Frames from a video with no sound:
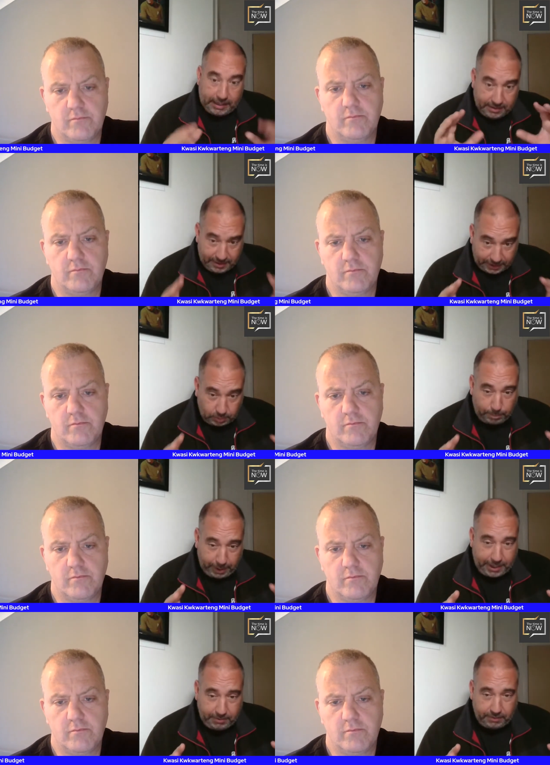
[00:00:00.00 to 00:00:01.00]
Speaker 1: in this
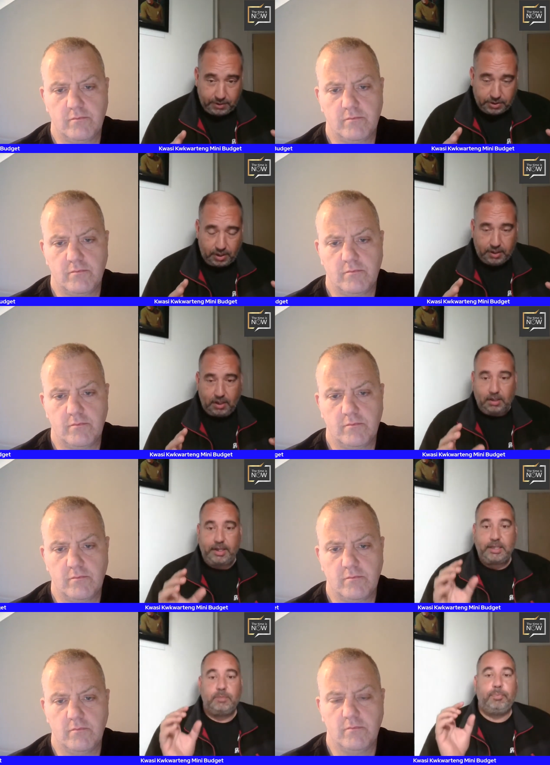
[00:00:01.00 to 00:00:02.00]
period of the
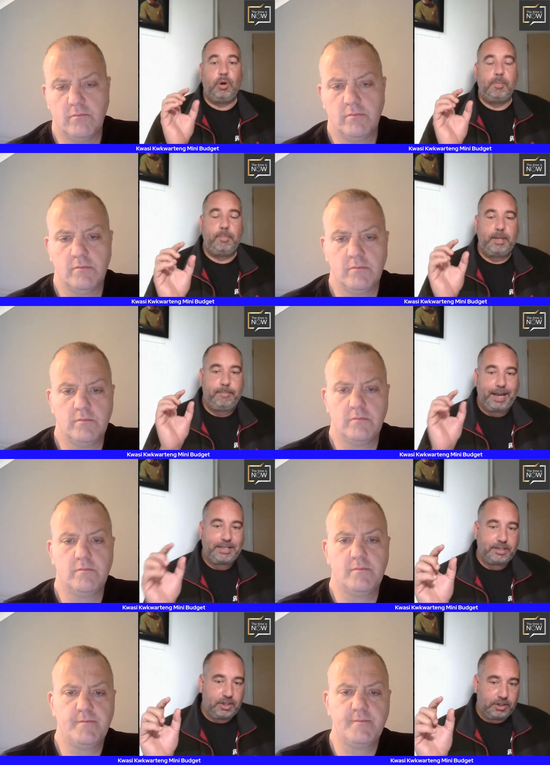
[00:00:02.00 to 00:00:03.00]
cycle, it's probably
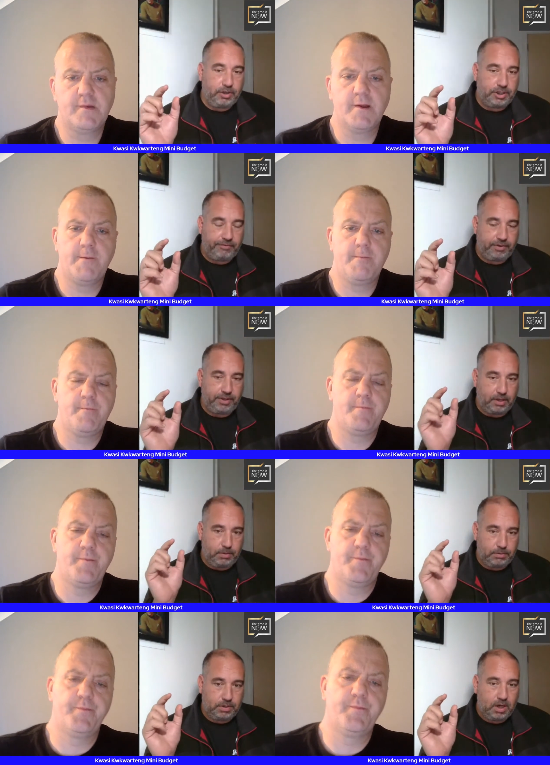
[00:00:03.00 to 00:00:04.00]
better to cut it for
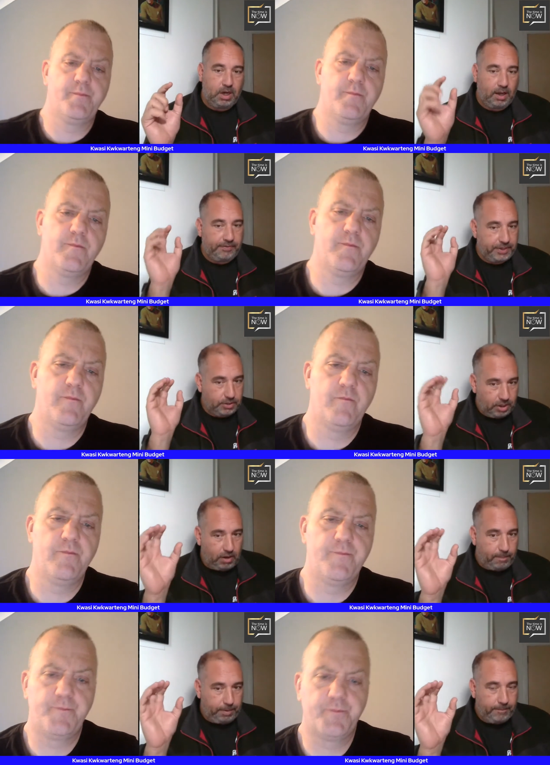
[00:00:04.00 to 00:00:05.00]
those at the
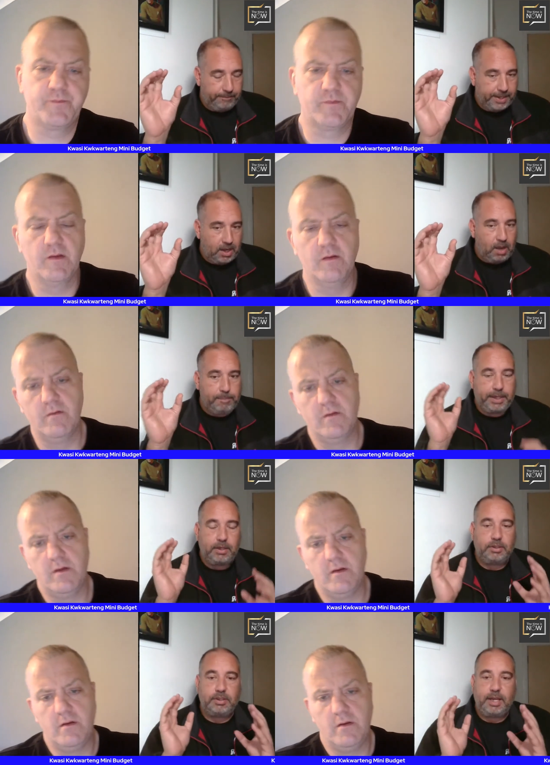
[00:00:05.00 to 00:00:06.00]
top
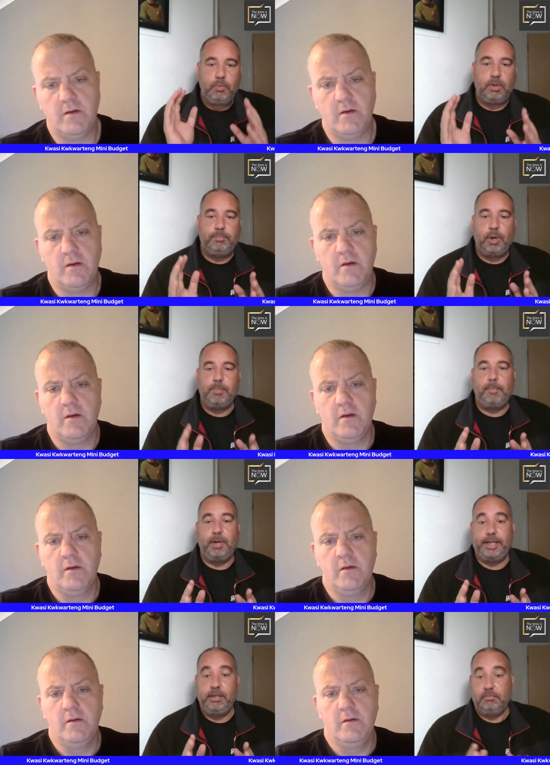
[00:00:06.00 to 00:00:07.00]
because they will
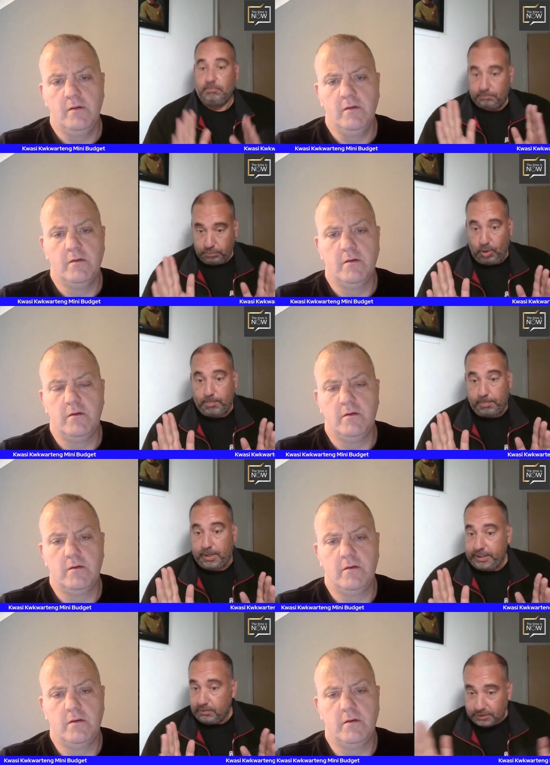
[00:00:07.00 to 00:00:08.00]
probably,
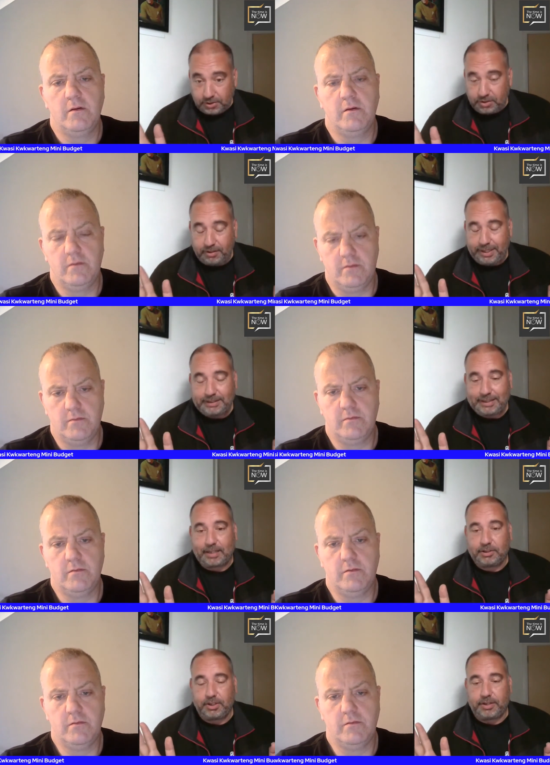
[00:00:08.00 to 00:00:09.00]
probably, because it's not an
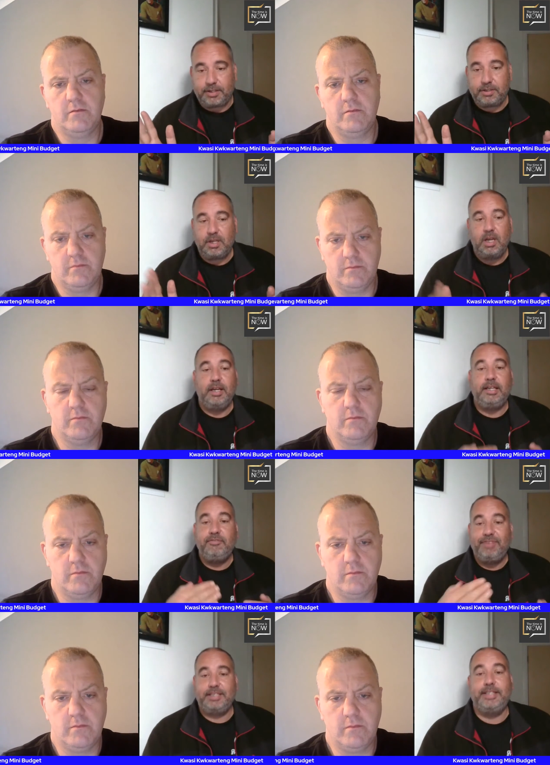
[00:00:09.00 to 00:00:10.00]
exact science,
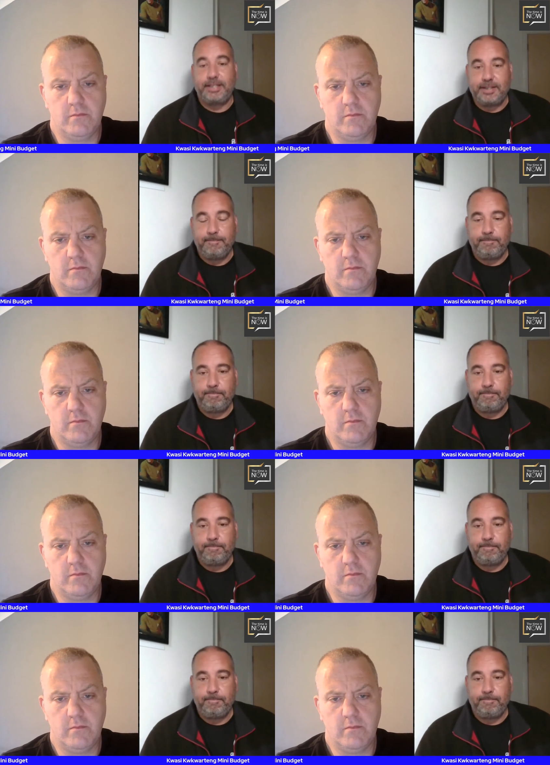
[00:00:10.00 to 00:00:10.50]
invest it.